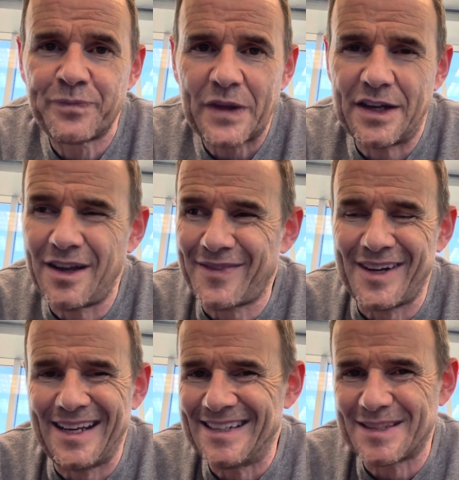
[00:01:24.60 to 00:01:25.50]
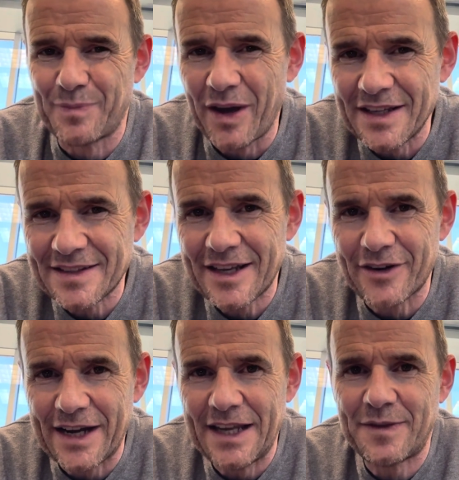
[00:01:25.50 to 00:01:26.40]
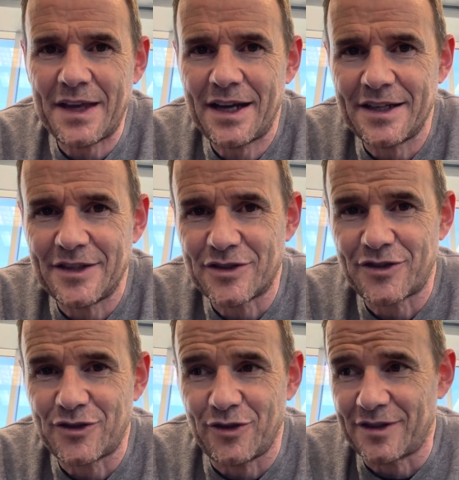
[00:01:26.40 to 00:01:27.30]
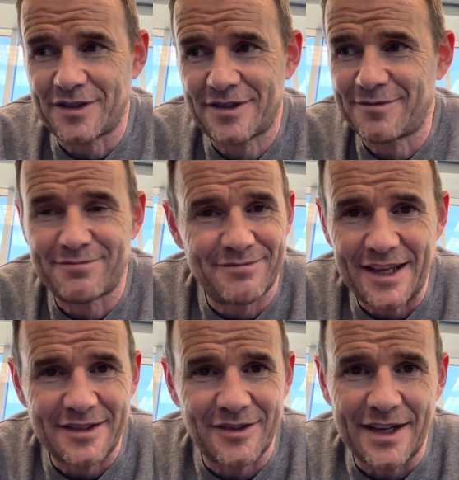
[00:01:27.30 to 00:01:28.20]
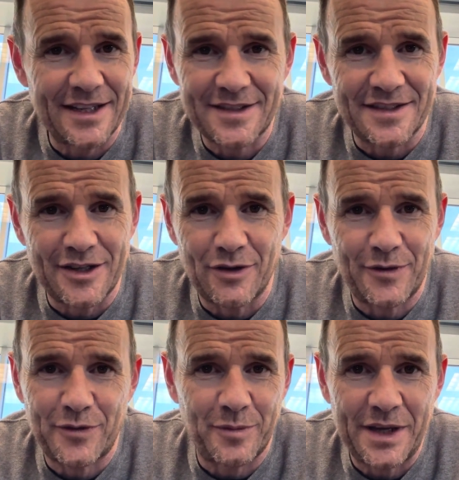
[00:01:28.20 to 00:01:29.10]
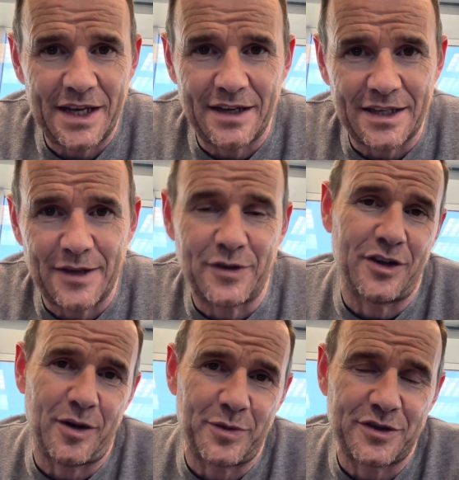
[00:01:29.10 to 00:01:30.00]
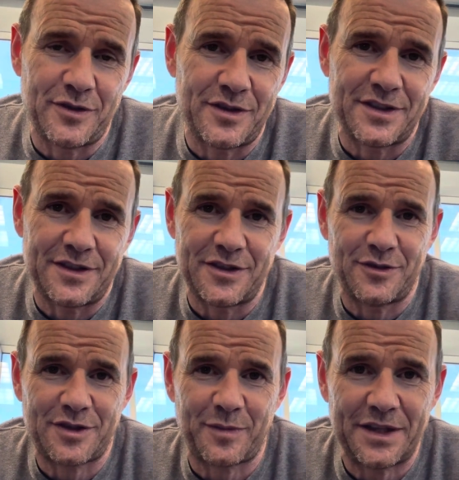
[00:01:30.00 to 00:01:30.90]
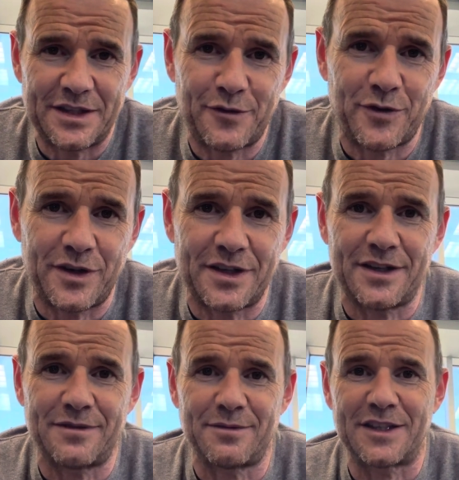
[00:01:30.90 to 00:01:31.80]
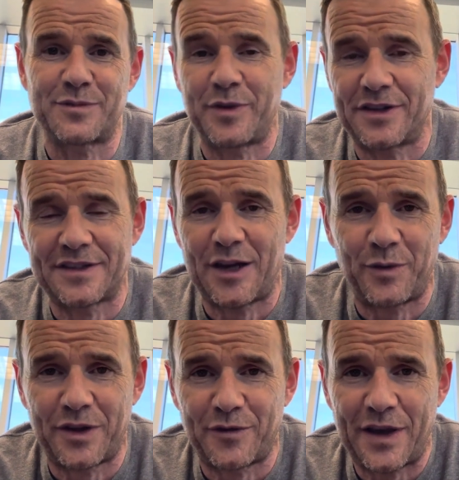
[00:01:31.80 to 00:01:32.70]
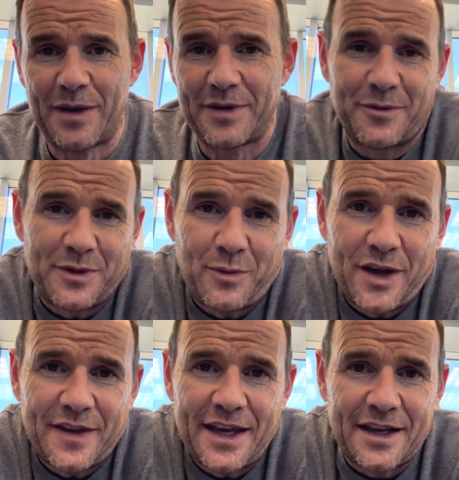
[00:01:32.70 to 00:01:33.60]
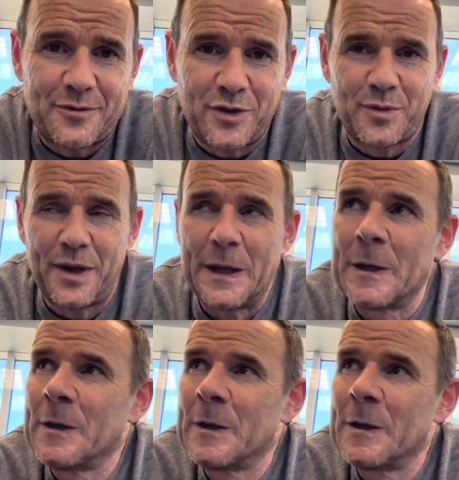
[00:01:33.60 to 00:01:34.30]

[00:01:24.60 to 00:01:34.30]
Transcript: And not that I despise that or hate that, it's just not necessarily for me. And given an opportunity to do something different and experience that with our family, well, why the heck wouldn't we?